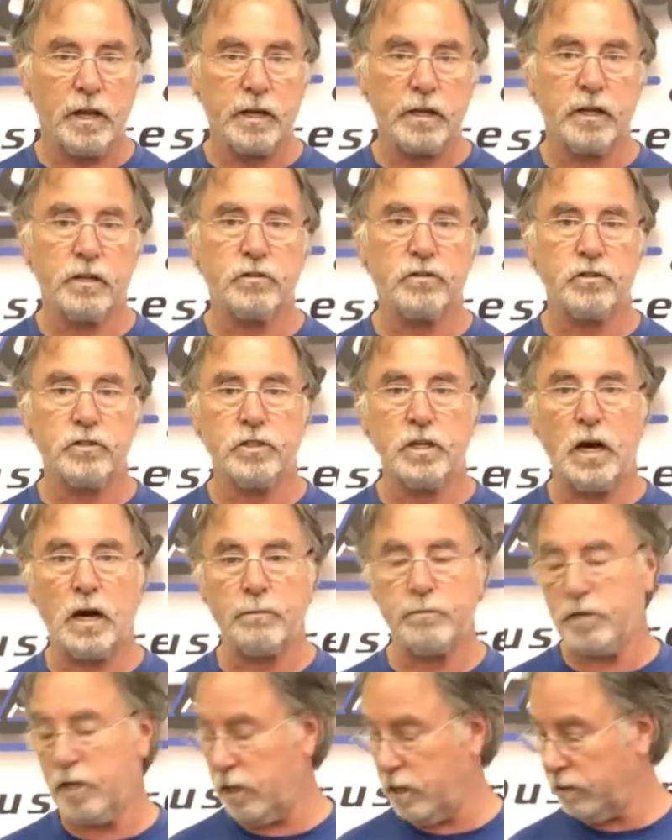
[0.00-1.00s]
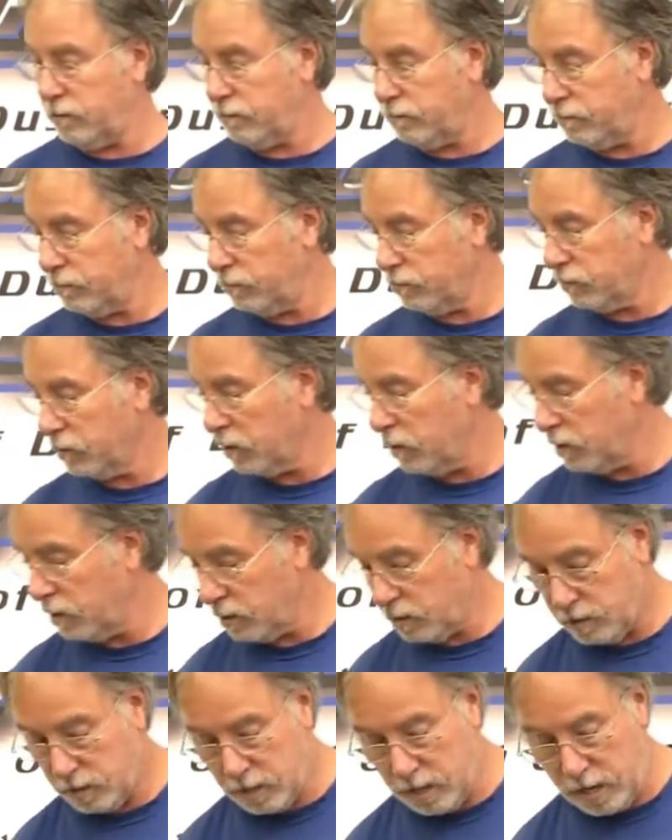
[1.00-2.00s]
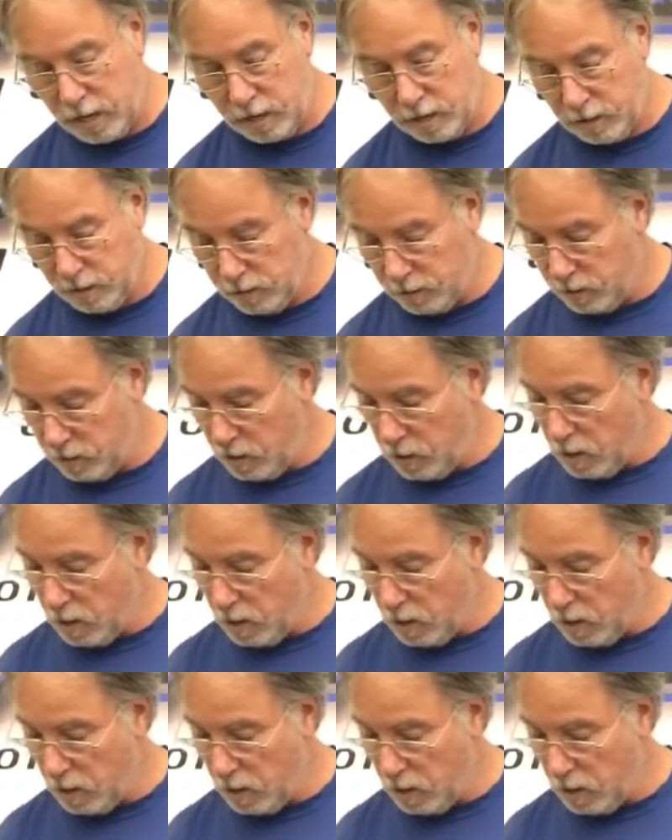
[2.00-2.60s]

and get your job done. Okay?